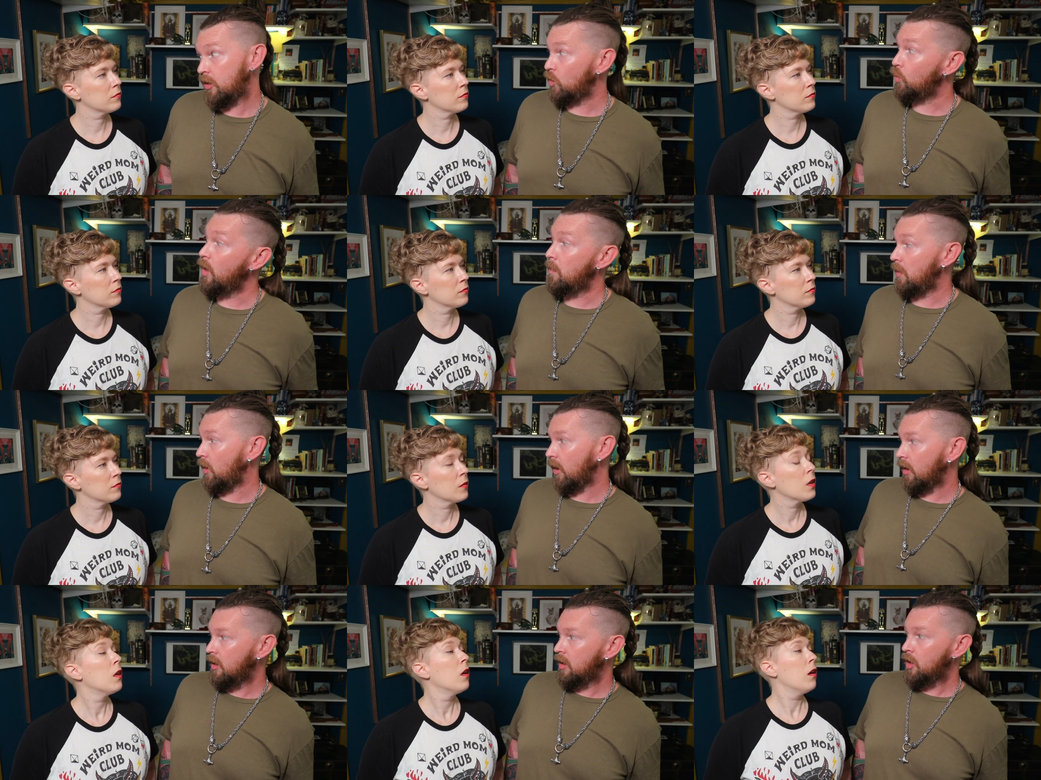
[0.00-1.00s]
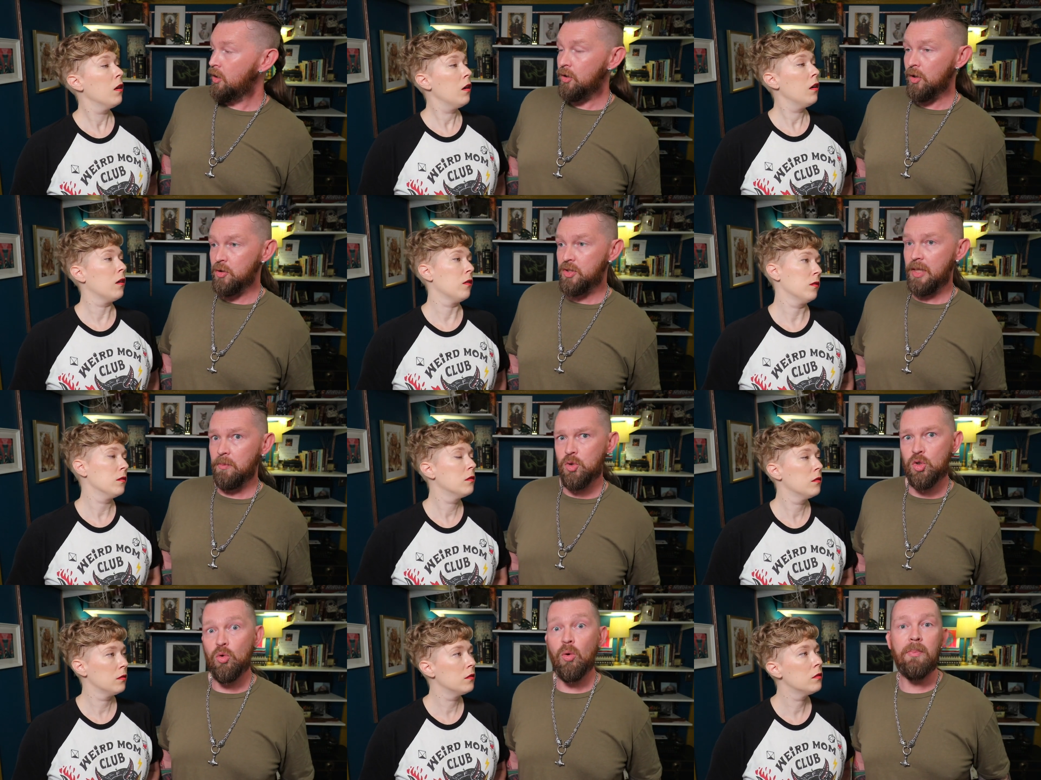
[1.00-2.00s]
Speaker 1: the Ripper, who oh. seems
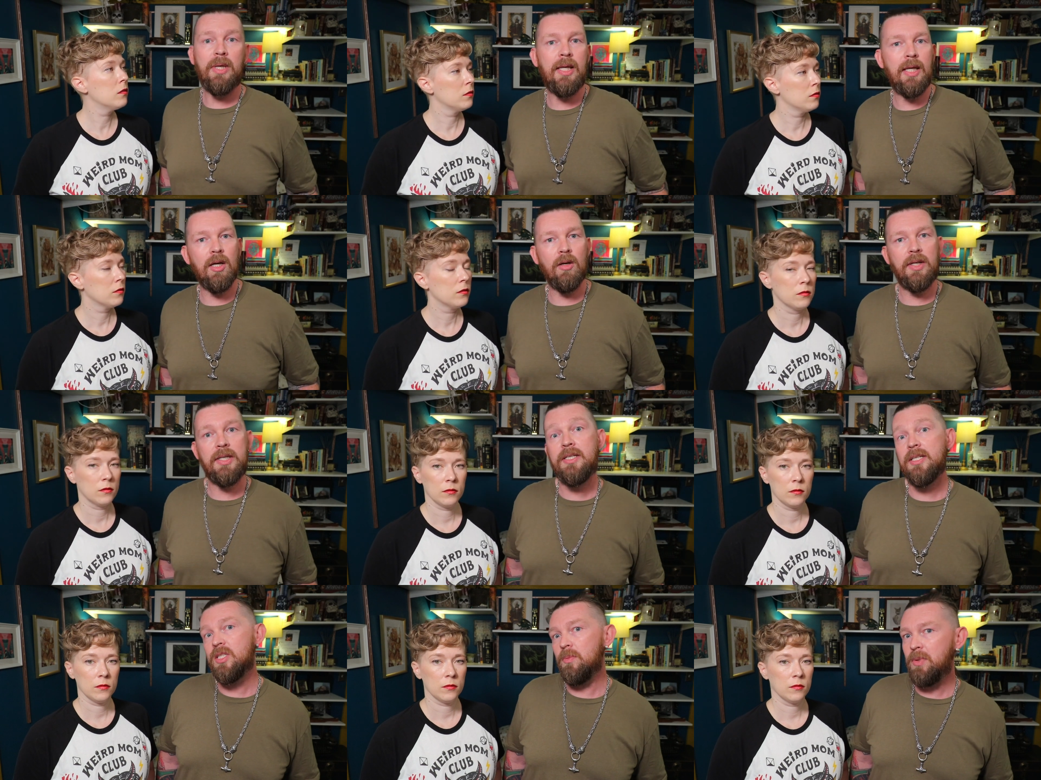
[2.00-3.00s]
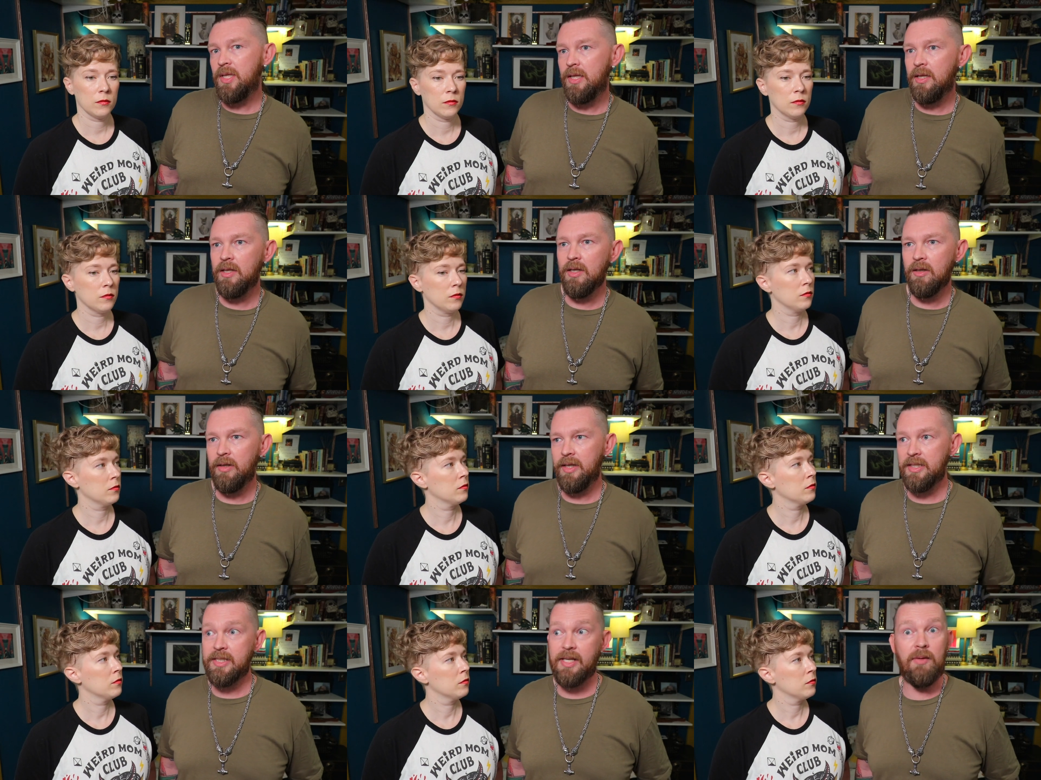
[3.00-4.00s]
to appear and disappear and
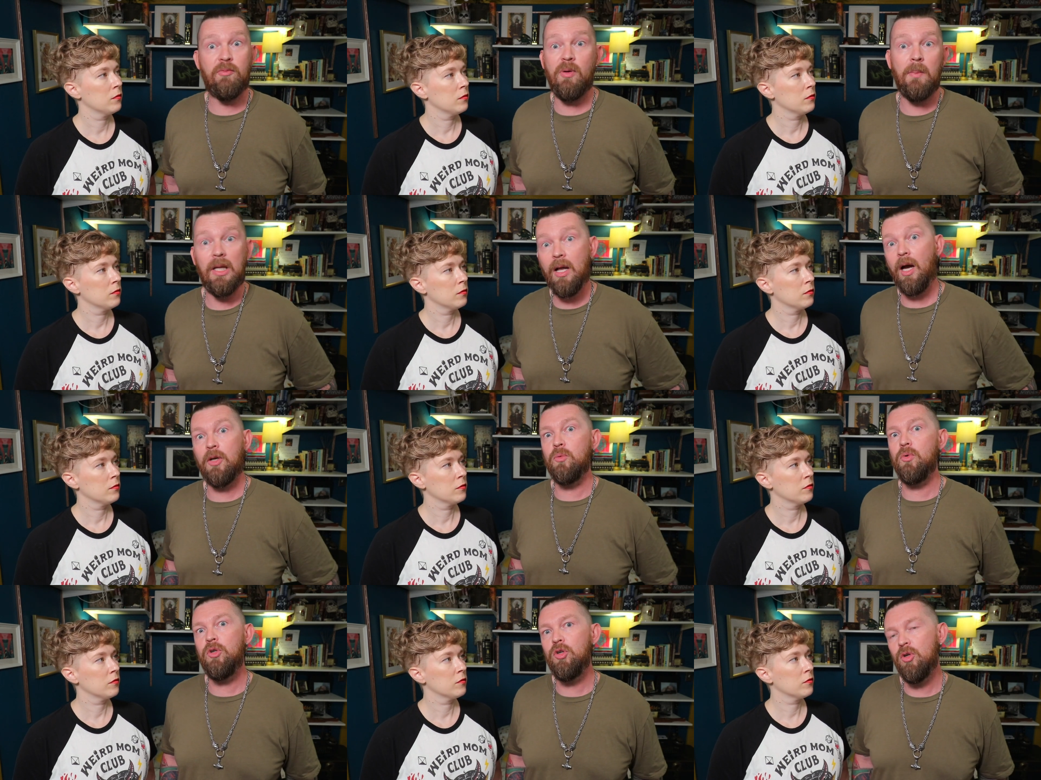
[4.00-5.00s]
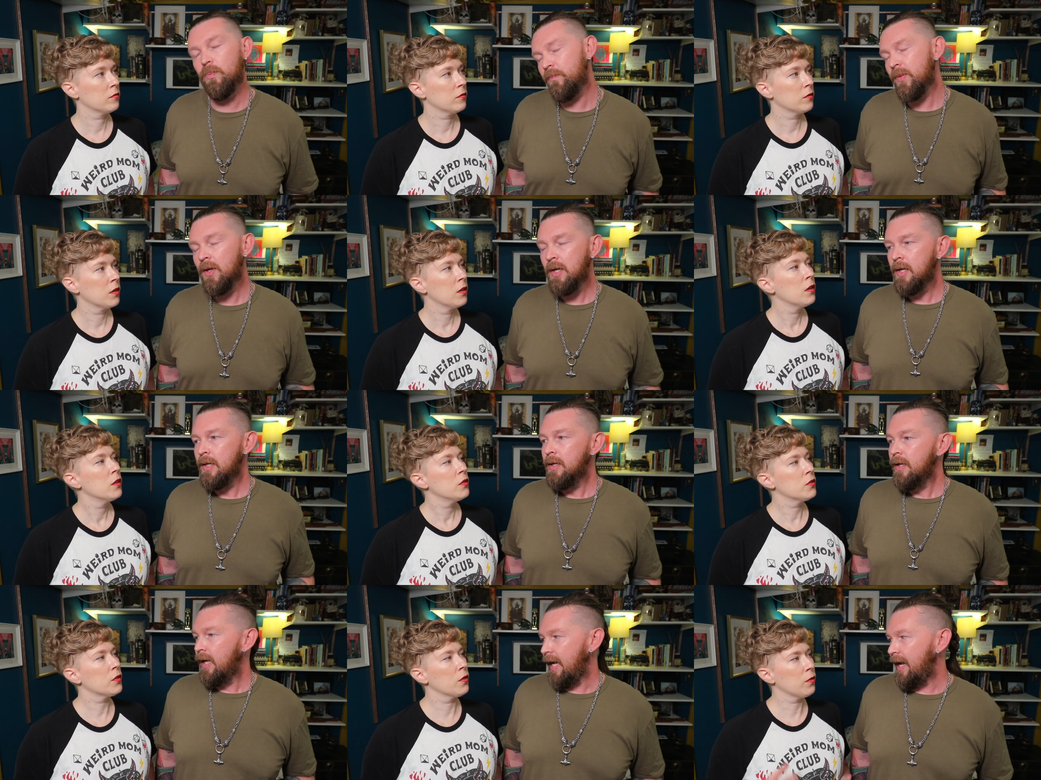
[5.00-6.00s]
escape from a locked room.
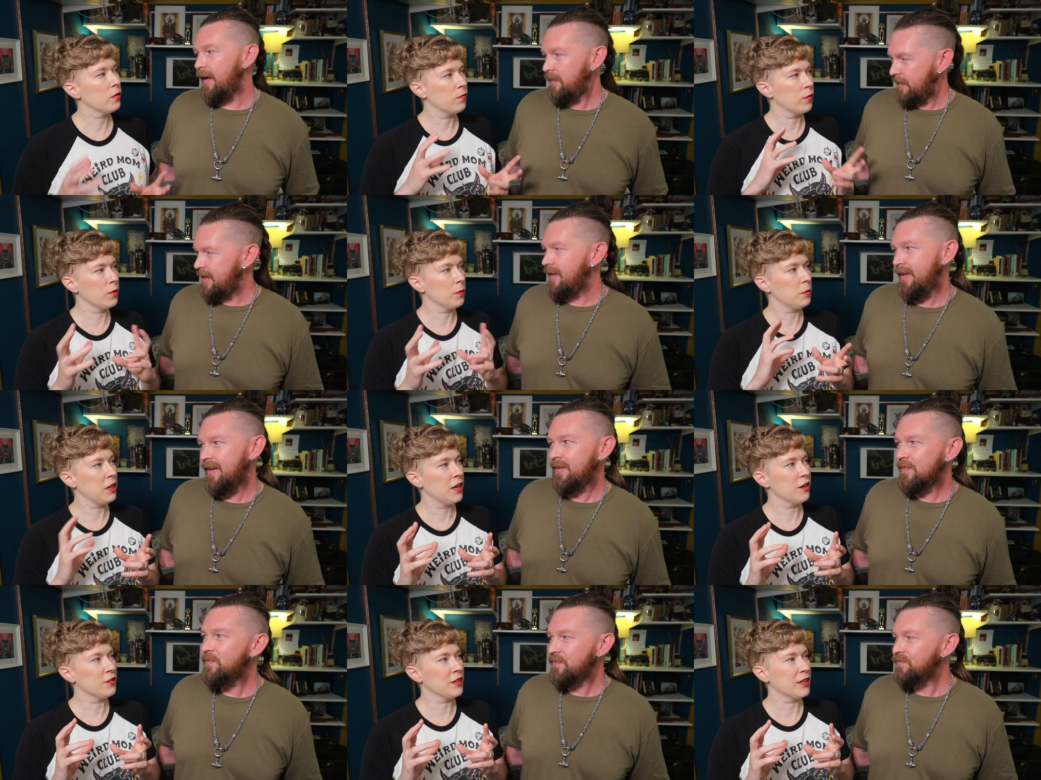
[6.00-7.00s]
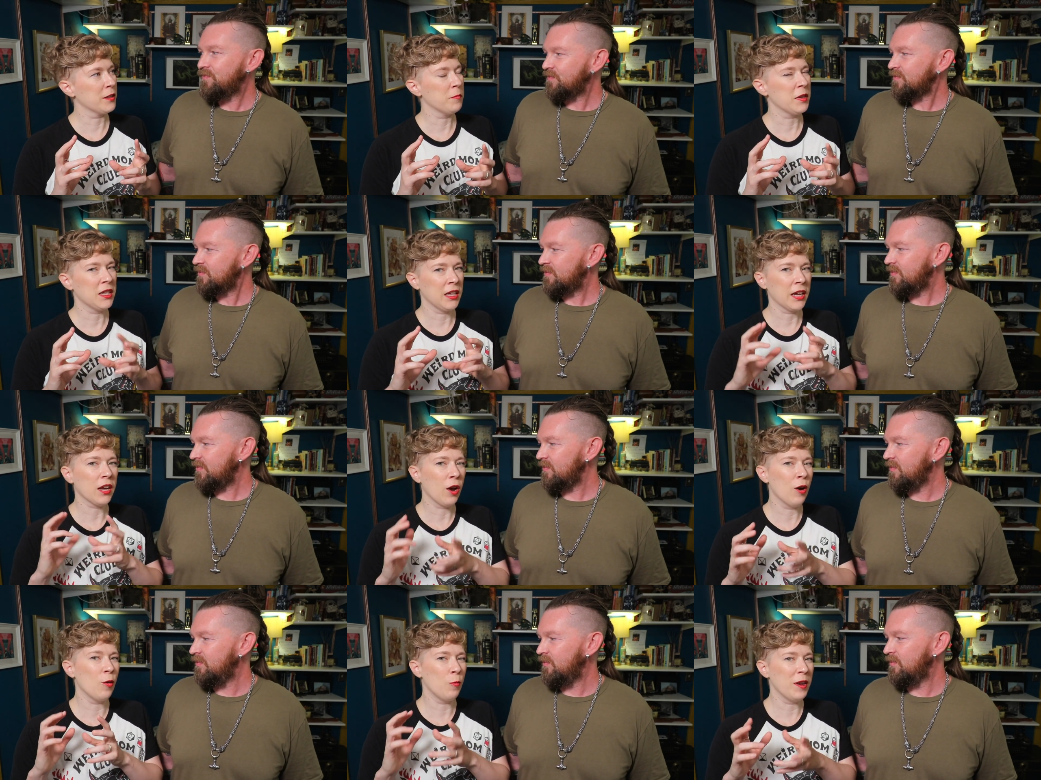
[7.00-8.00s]
Speaker 2: So for the players, it can be like,
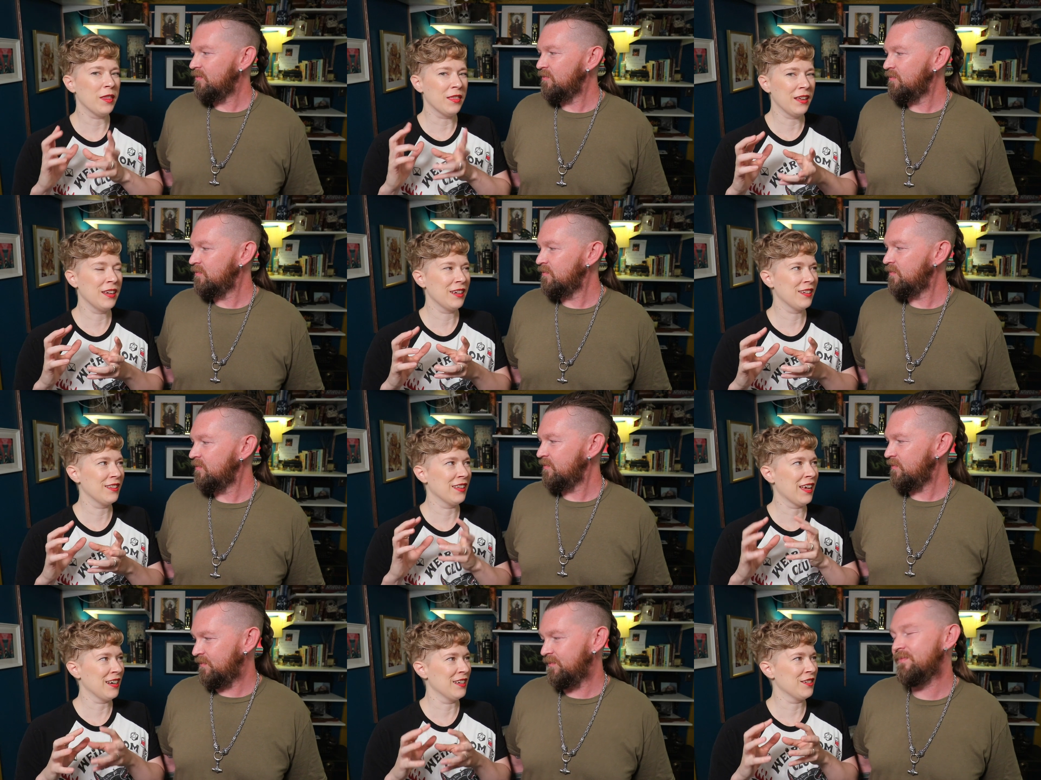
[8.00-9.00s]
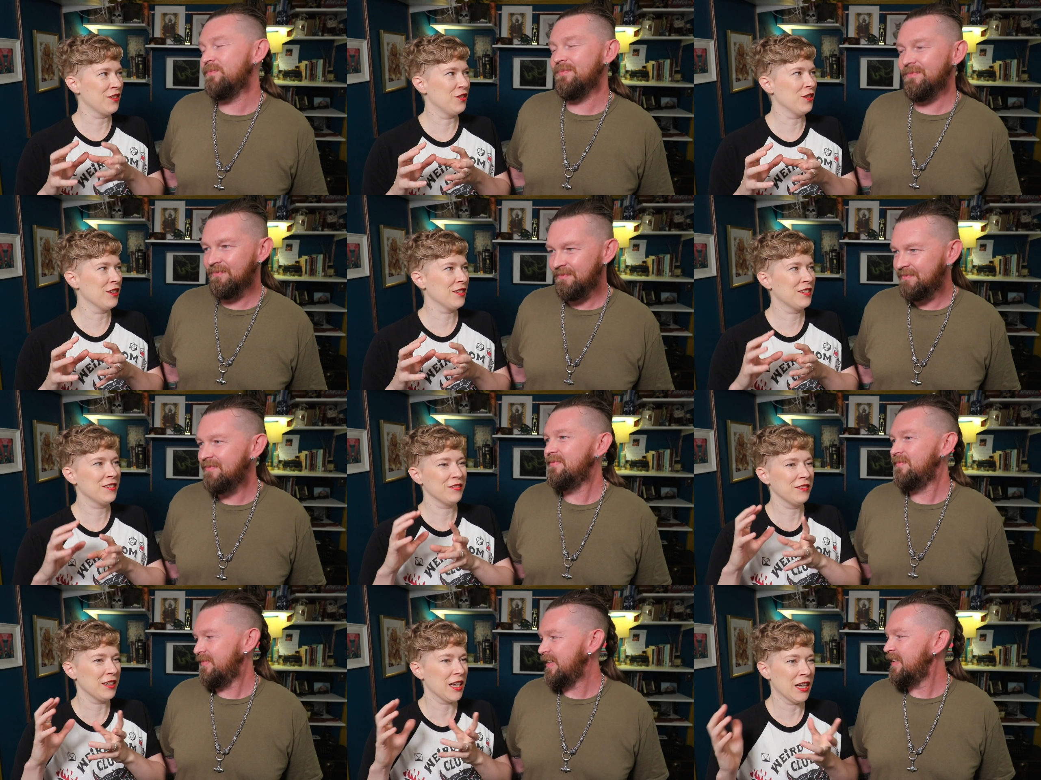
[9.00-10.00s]
oh, we think that mm-hmm. it's just
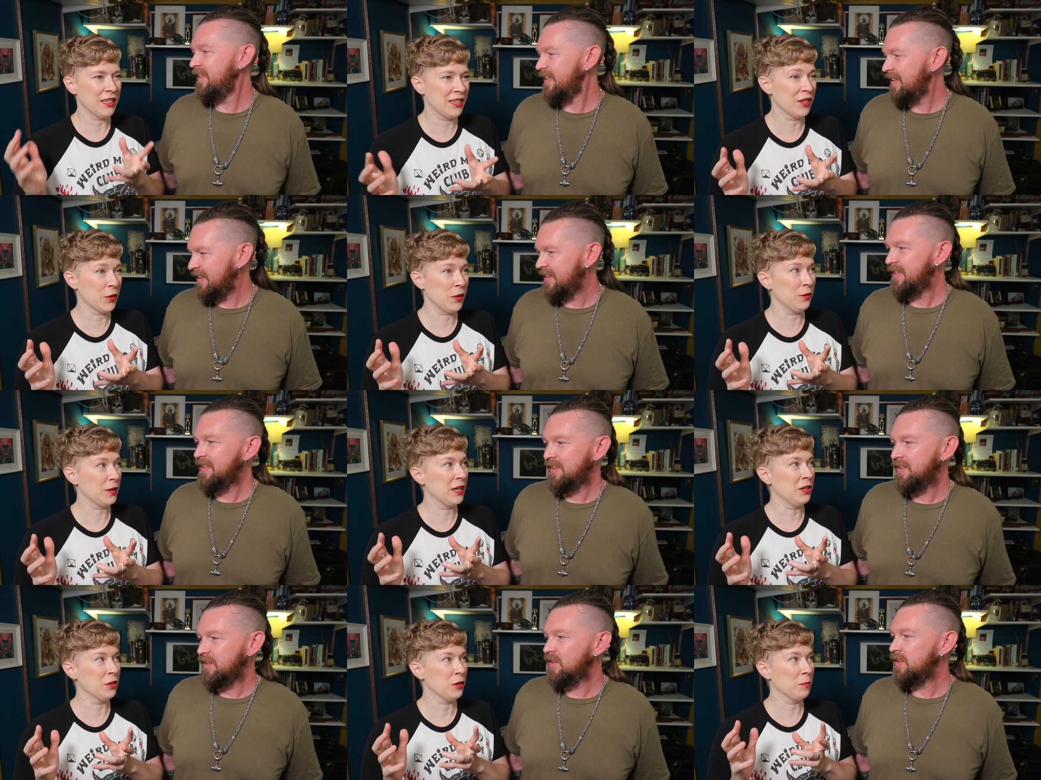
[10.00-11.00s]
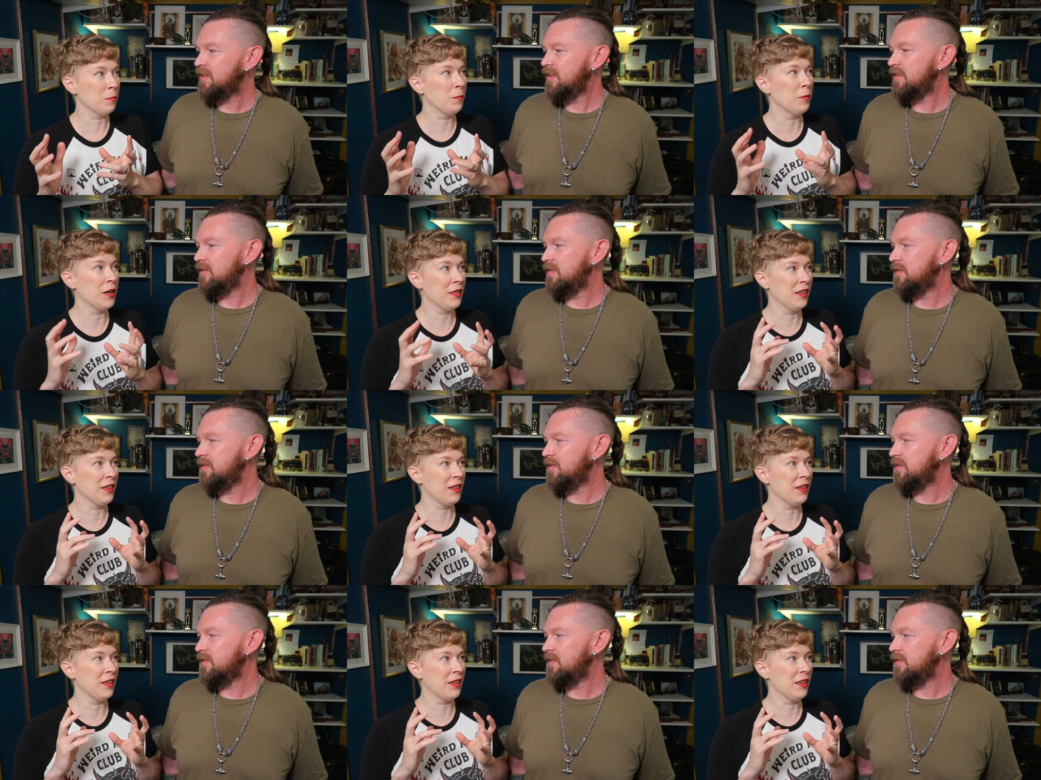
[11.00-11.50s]
a serial killer, but